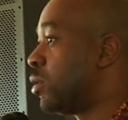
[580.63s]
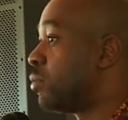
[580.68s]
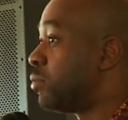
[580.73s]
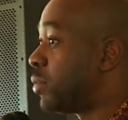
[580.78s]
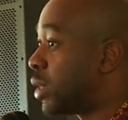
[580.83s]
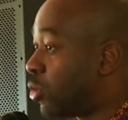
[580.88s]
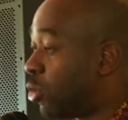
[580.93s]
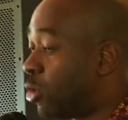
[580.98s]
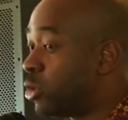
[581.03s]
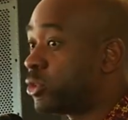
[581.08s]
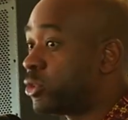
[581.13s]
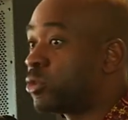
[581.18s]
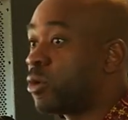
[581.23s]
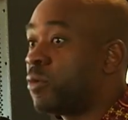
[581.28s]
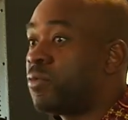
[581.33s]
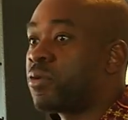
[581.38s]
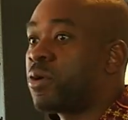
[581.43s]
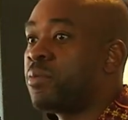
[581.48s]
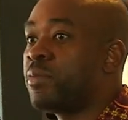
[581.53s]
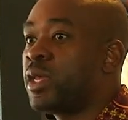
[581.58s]
but also
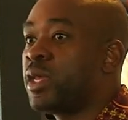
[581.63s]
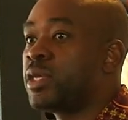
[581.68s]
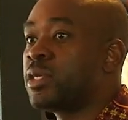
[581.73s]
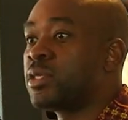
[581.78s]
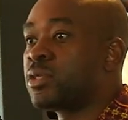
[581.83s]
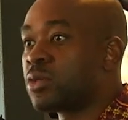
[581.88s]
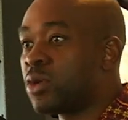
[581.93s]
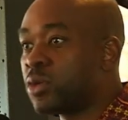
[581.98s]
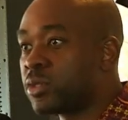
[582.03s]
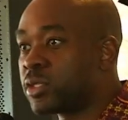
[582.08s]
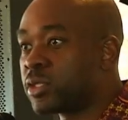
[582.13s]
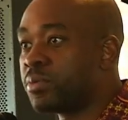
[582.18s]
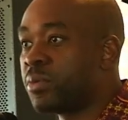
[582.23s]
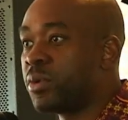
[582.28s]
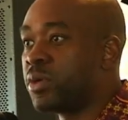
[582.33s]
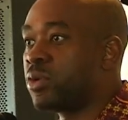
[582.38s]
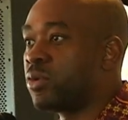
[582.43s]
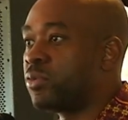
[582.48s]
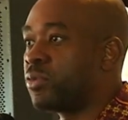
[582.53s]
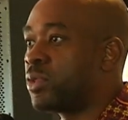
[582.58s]
from a resource
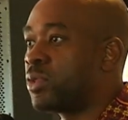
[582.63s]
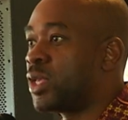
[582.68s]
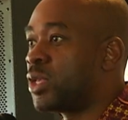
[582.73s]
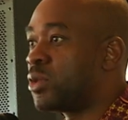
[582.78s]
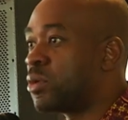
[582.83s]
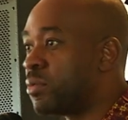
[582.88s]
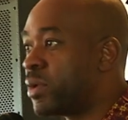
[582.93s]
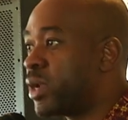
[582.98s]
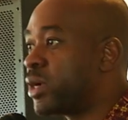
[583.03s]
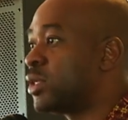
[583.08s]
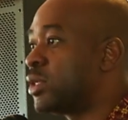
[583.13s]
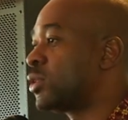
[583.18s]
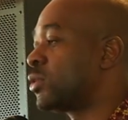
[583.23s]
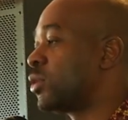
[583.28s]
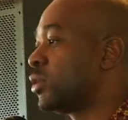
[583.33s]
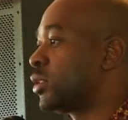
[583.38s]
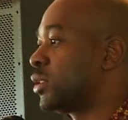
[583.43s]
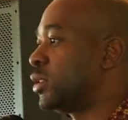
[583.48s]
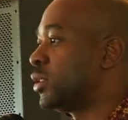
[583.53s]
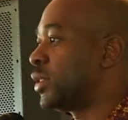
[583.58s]
point of view, the human
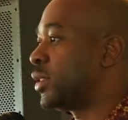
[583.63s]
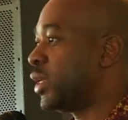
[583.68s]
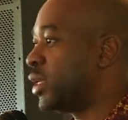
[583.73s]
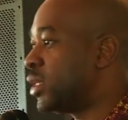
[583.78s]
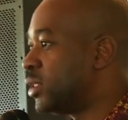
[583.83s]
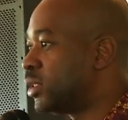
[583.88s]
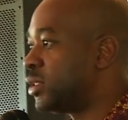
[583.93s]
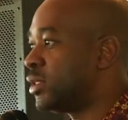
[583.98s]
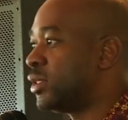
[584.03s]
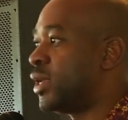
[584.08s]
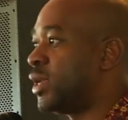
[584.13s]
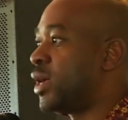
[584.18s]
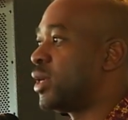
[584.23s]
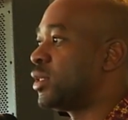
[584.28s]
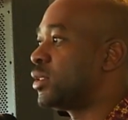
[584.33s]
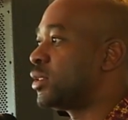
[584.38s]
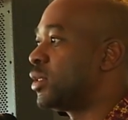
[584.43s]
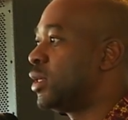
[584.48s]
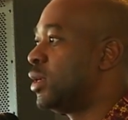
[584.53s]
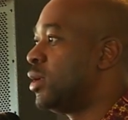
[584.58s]
resources, the
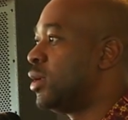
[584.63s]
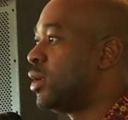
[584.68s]
engineers,